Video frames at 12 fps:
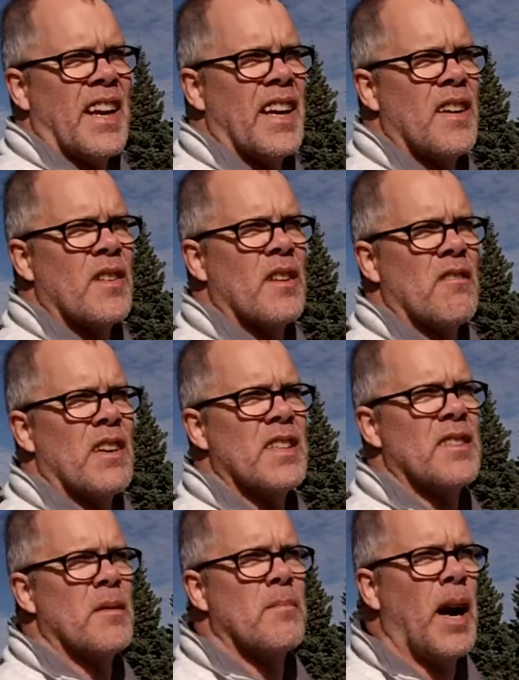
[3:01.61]
angle, the
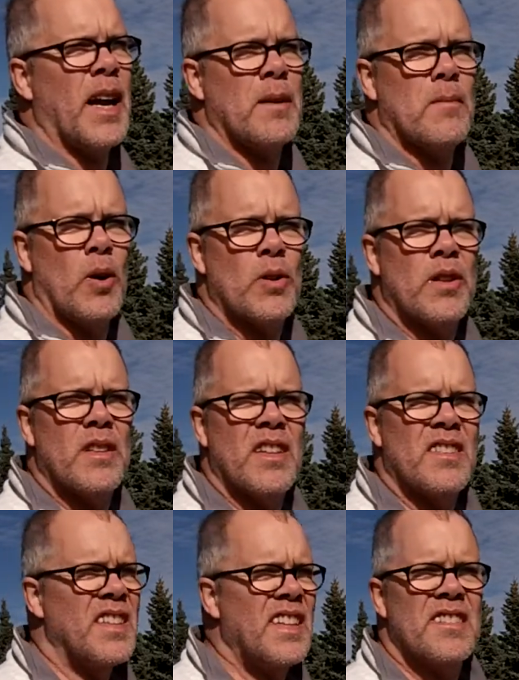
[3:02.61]
wrist, the body motion,
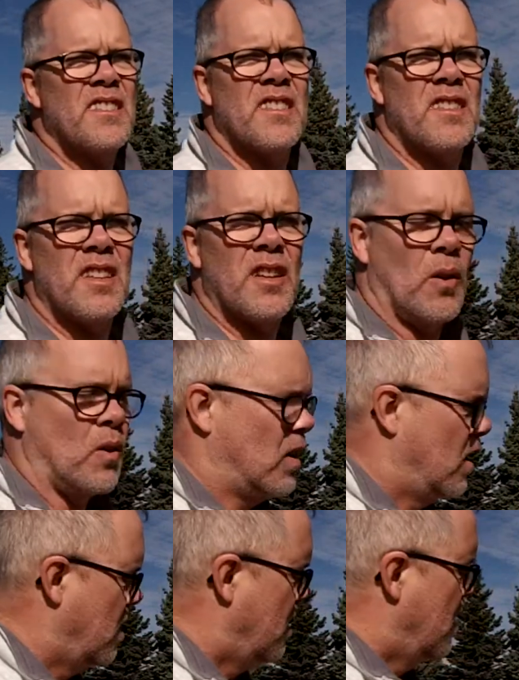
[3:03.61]
it's easier to do.
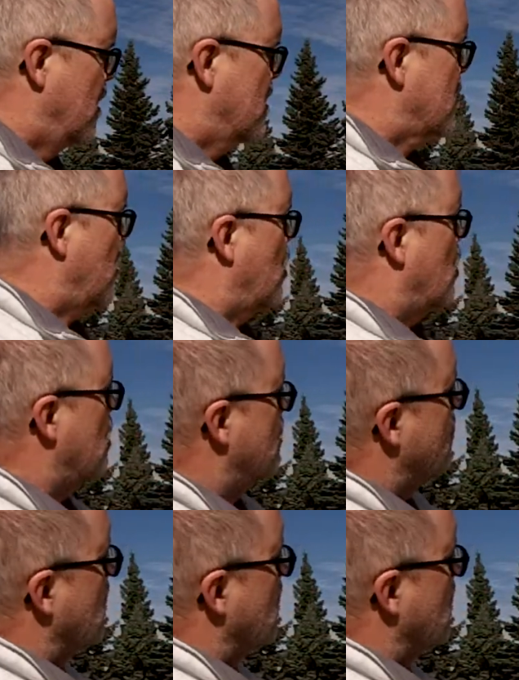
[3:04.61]
So